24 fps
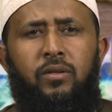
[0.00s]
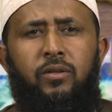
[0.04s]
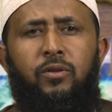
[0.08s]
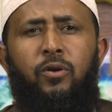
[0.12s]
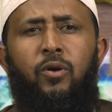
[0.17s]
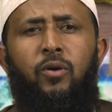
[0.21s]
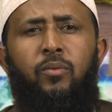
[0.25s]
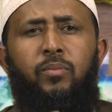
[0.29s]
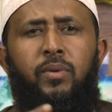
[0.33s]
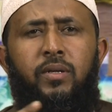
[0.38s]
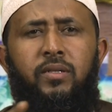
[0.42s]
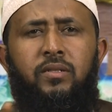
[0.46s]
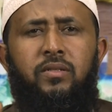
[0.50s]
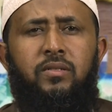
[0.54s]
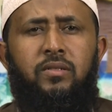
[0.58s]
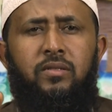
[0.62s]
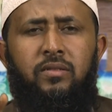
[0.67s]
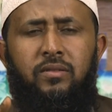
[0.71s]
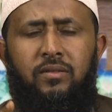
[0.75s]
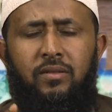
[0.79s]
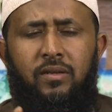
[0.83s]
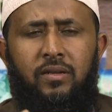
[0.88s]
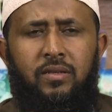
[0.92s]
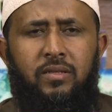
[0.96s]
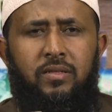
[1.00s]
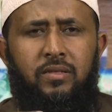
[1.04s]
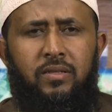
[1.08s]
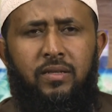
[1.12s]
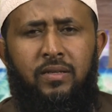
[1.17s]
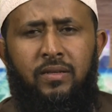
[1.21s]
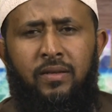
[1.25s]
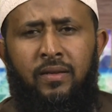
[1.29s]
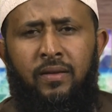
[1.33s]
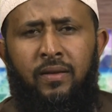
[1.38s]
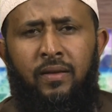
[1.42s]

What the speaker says: nobody's interested.